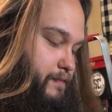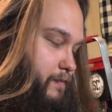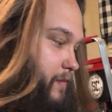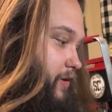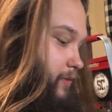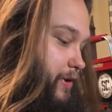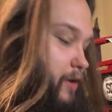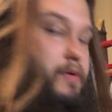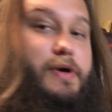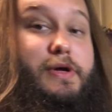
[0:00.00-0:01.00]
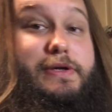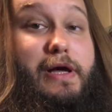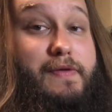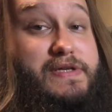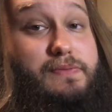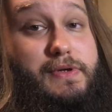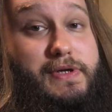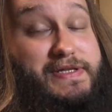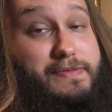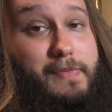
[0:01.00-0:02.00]
There we go. Now this one
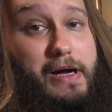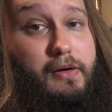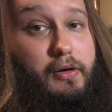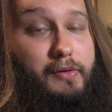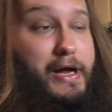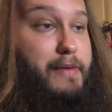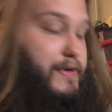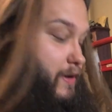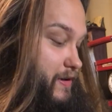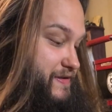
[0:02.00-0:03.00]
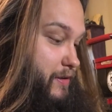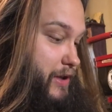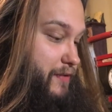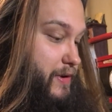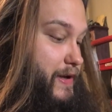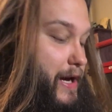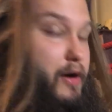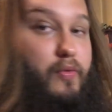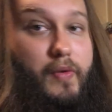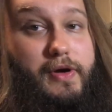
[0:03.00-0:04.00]
gets a Mylar wrap because 33
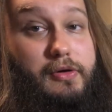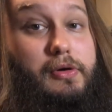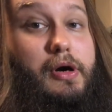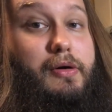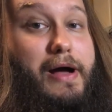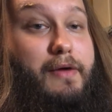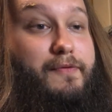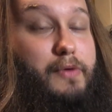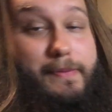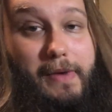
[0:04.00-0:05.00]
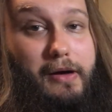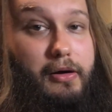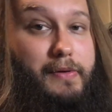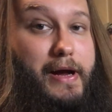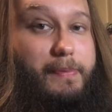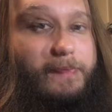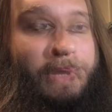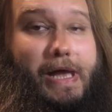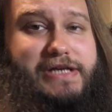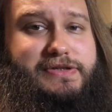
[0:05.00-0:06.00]
cal will allow for a Mylar wrap.
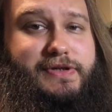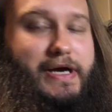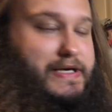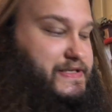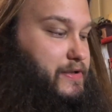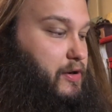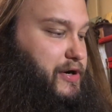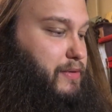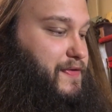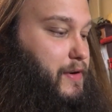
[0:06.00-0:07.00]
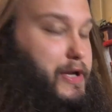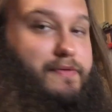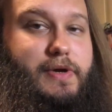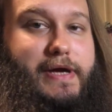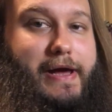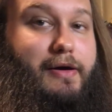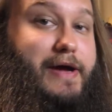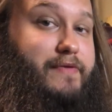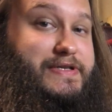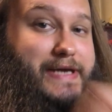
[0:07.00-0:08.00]
Actually guys, starting with 33 cal,
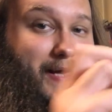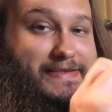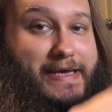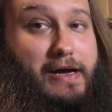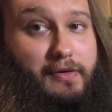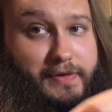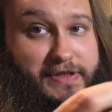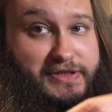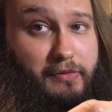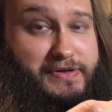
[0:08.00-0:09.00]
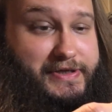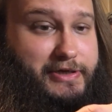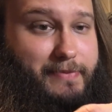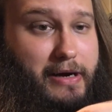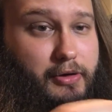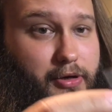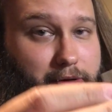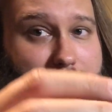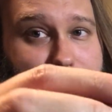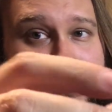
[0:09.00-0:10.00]
every size down is going to get a Mylar
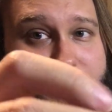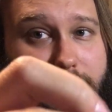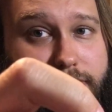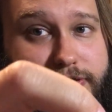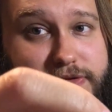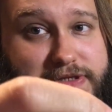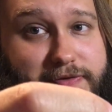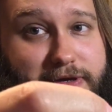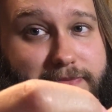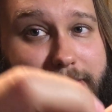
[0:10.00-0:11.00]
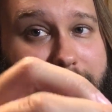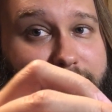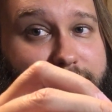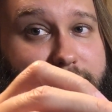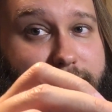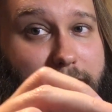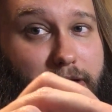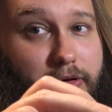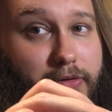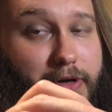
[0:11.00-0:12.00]
wrap. We are using the My Thin
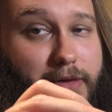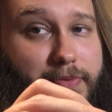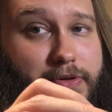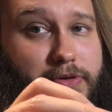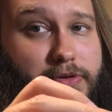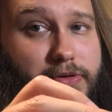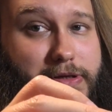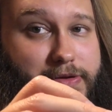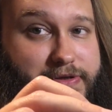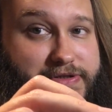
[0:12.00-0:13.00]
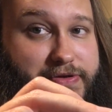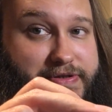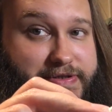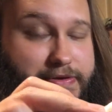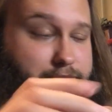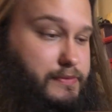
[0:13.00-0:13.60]
Mylar wrap. There it is, you can see it.